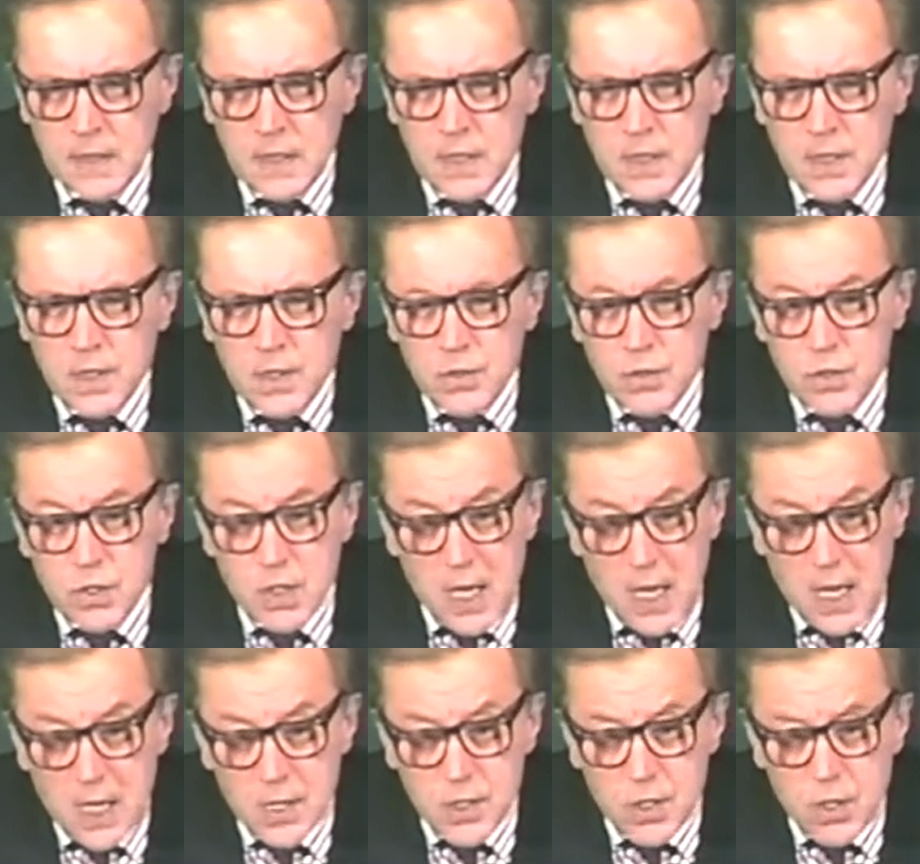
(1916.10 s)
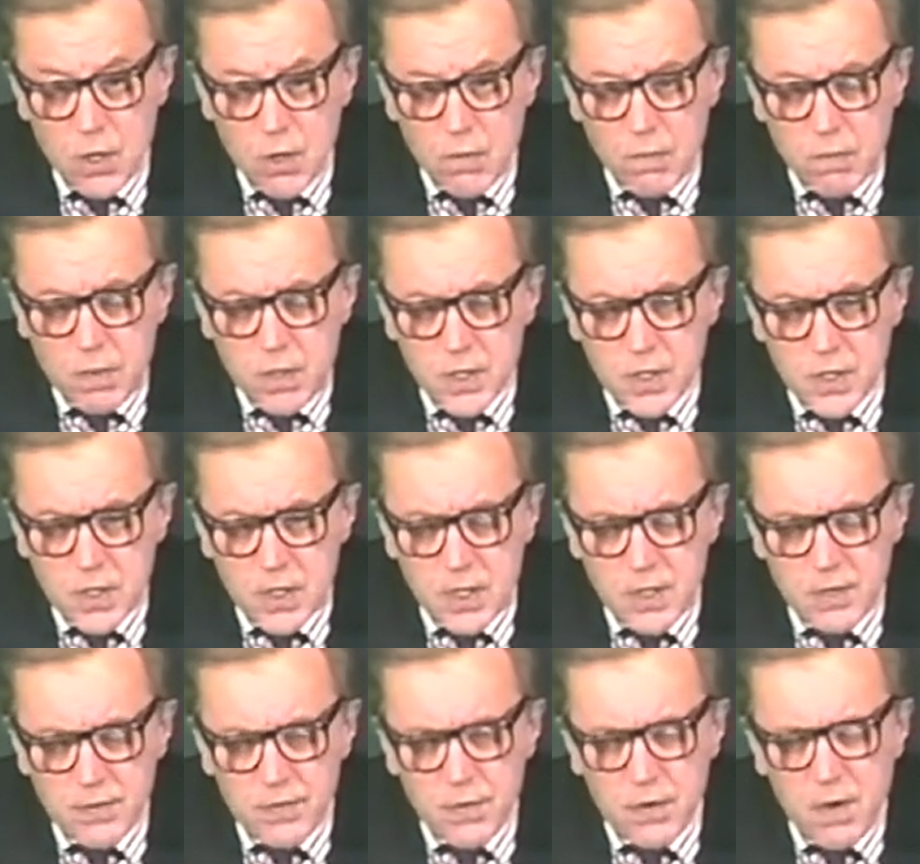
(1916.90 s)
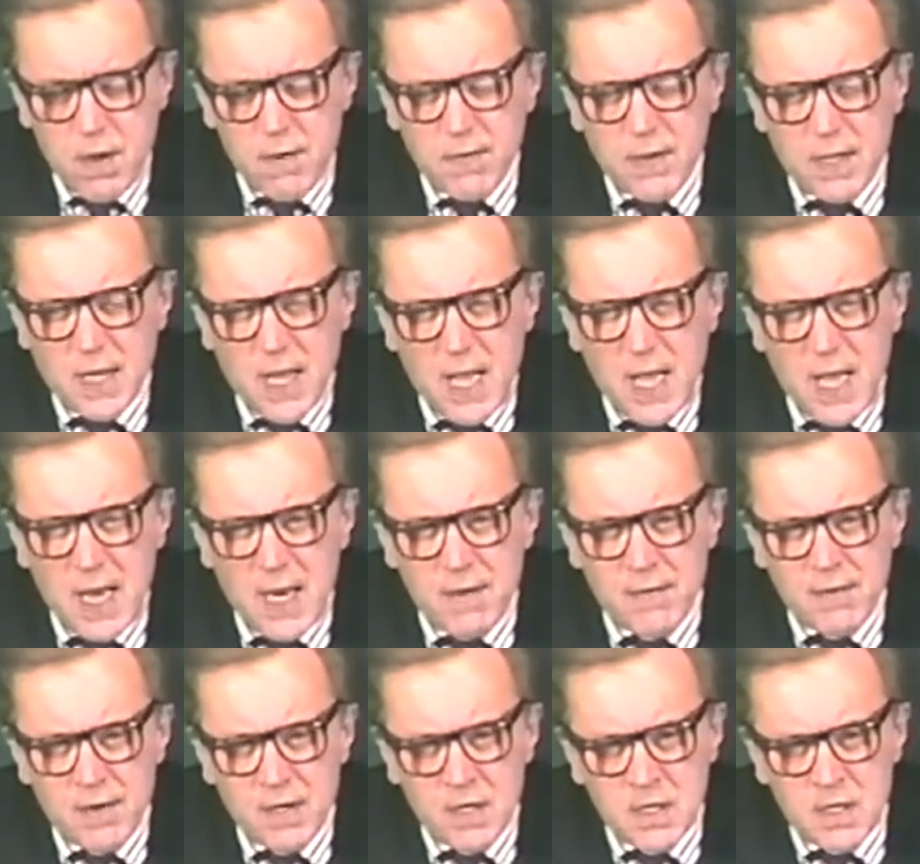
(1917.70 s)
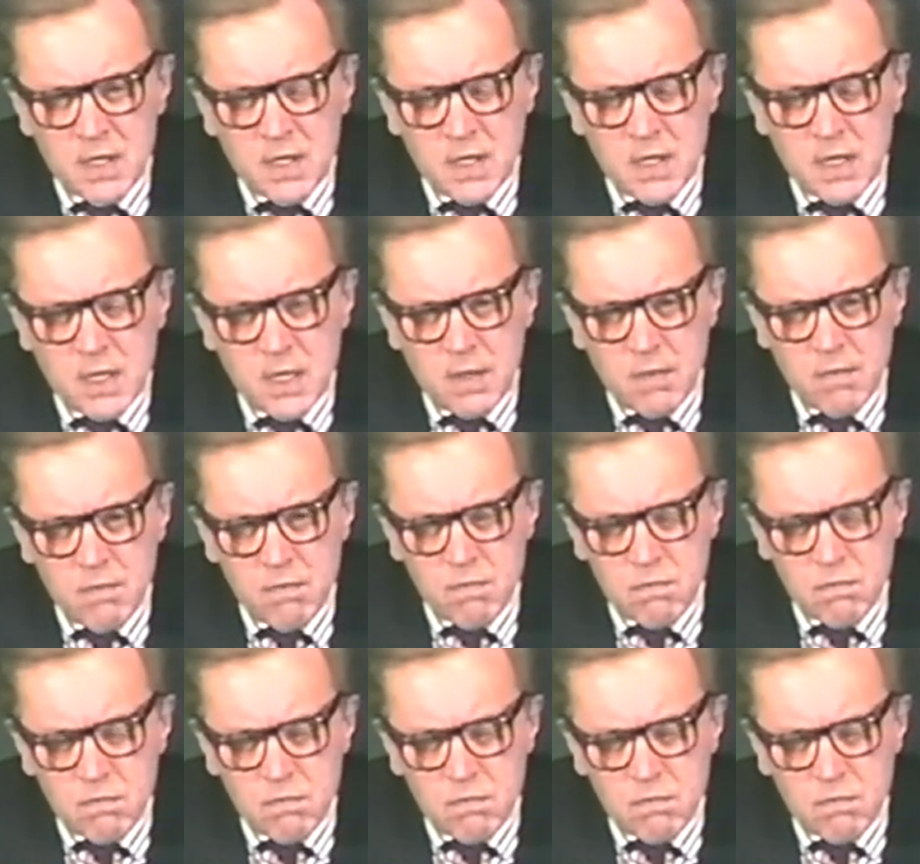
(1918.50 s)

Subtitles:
is the last long personal interview he ever gave, and